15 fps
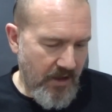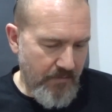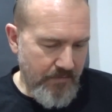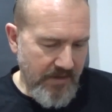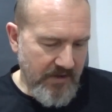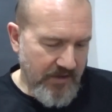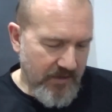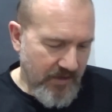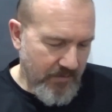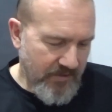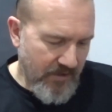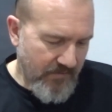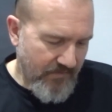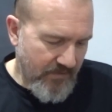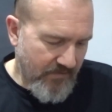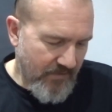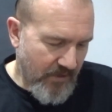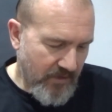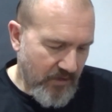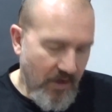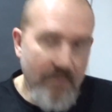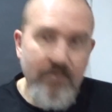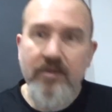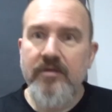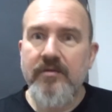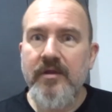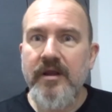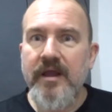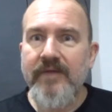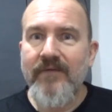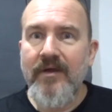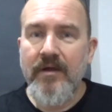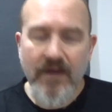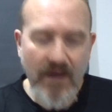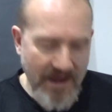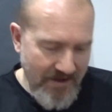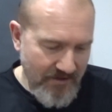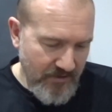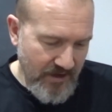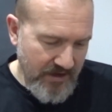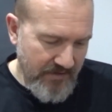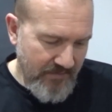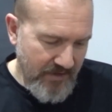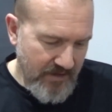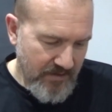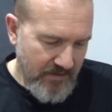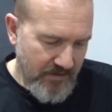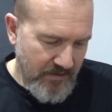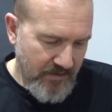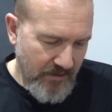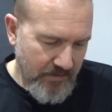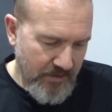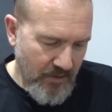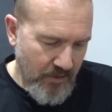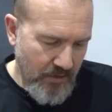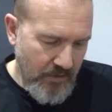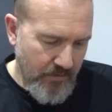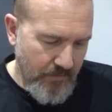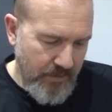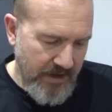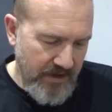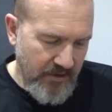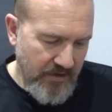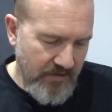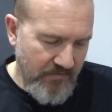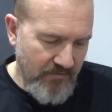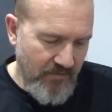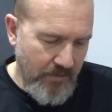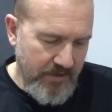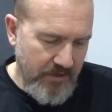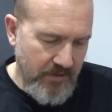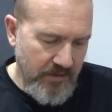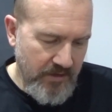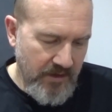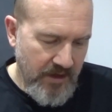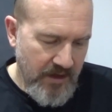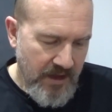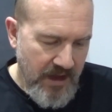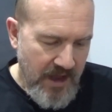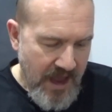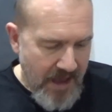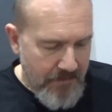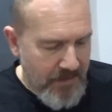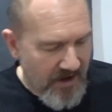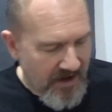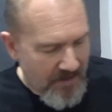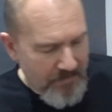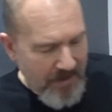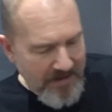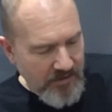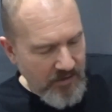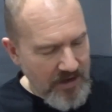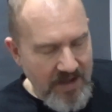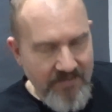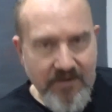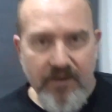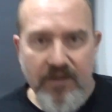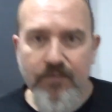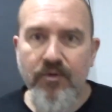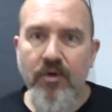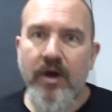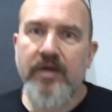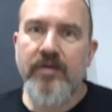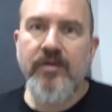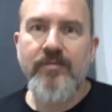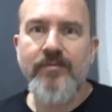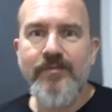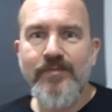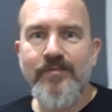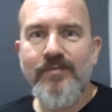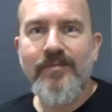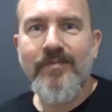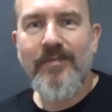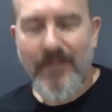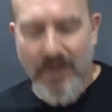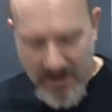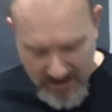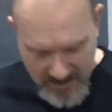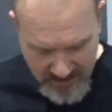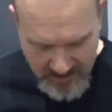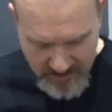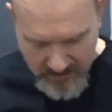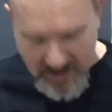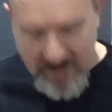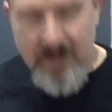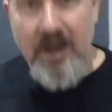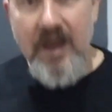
meeting some of you for the first time to hand deliver some of your pledges for Robin Hood. But come back to a lovely surprise. Okay,